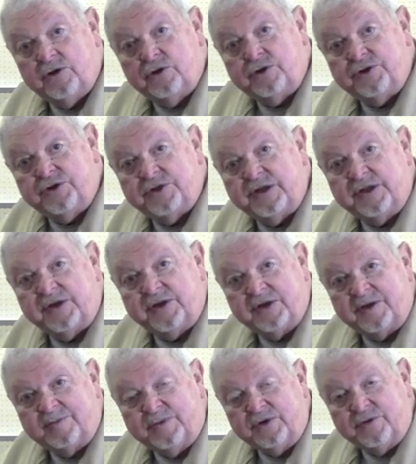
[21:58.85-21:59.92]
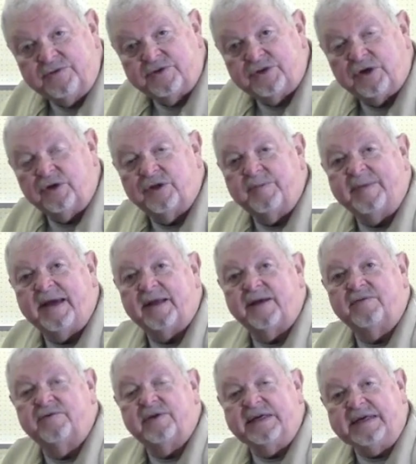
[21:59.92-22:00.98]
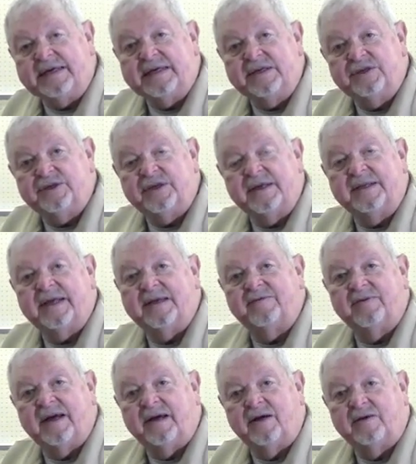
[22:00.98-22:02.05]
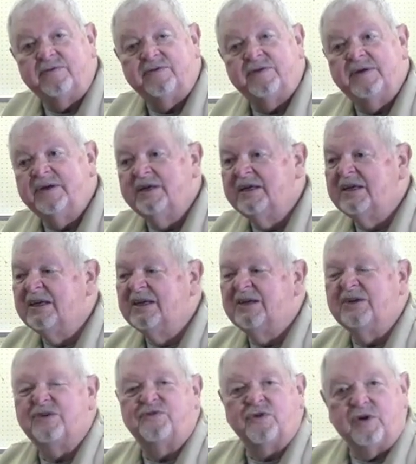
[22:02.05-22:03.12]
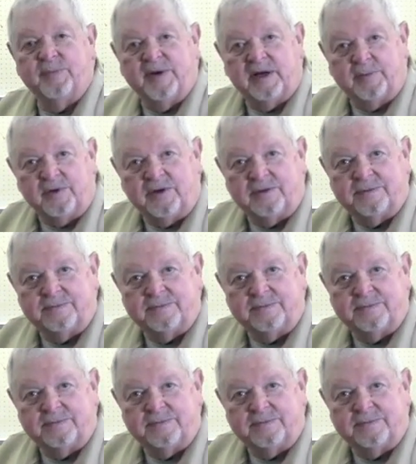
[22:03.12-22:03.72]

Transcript: I couldn't see the needle move. So the amount of leakage in that valve is very minimal.